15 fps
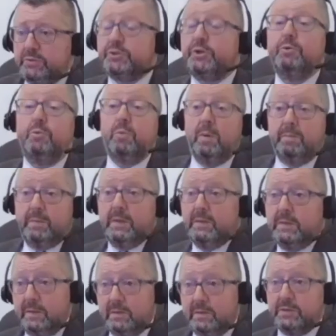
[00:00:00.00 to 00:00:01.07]
Two.
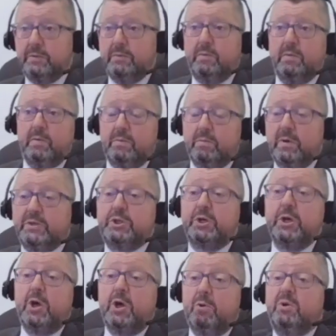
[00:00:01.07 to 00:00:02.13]
Which
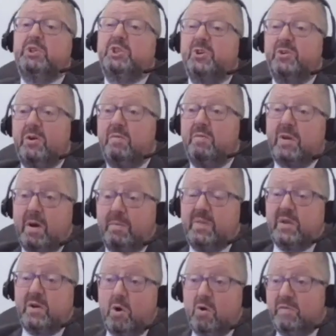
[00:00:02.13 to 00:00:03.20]
should overcome
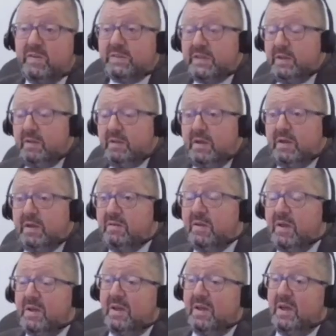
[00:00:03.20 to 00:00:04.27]
the COVID thing. And
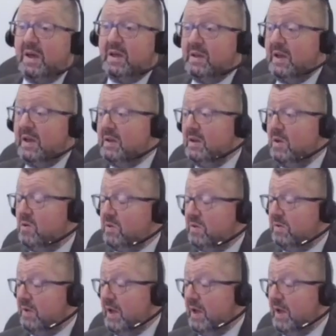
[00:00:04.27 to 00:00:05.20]
look,